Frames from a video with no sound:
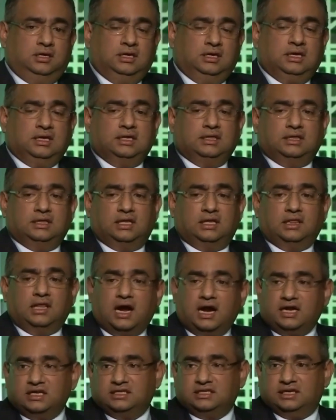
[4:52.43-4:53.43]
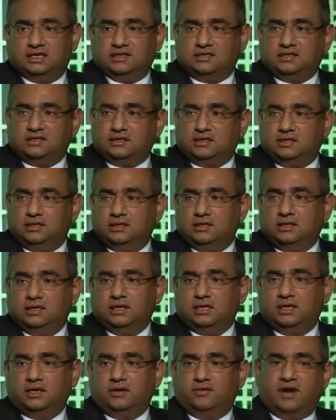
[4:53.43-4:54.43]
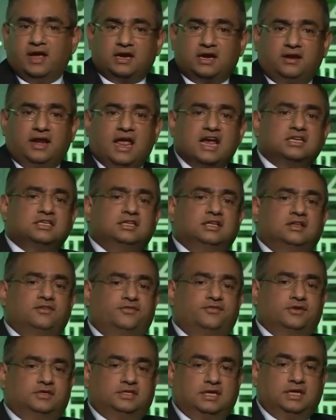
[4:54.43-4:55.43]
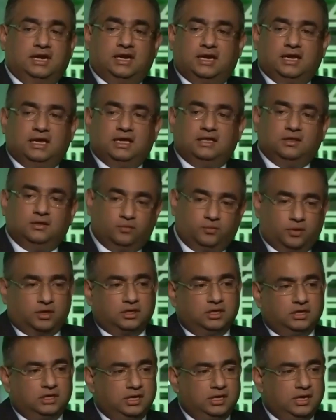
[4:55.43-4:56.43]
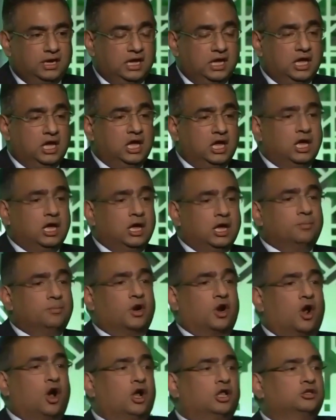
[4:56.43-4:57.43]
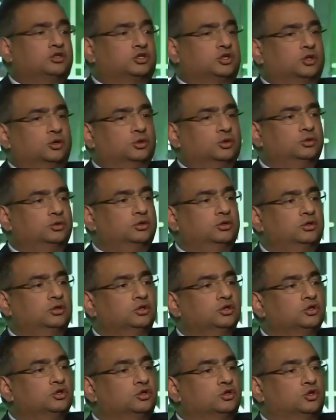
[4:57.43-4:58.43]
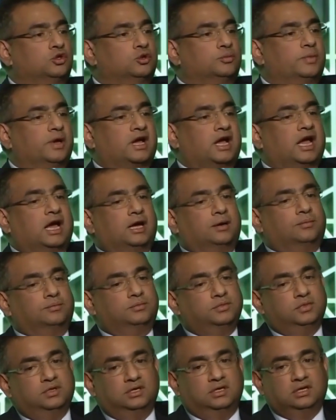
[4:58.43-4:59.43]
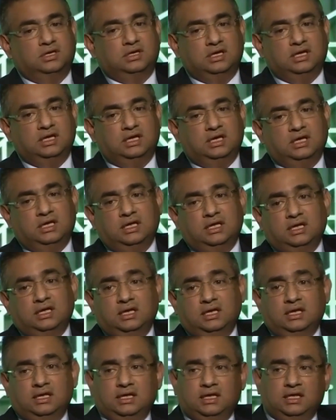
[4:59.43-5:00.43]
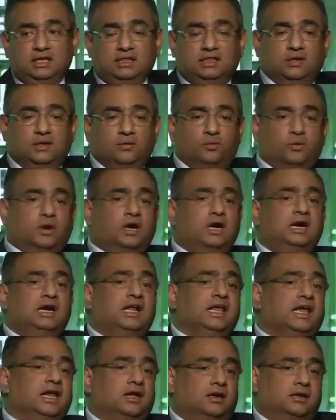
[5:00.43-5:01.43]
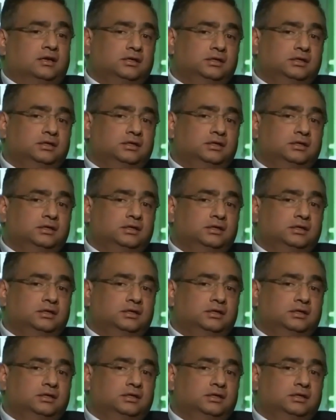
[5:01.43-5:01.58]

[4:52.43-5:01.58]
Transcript: the largest recreational facility in the world, but also to become the world leader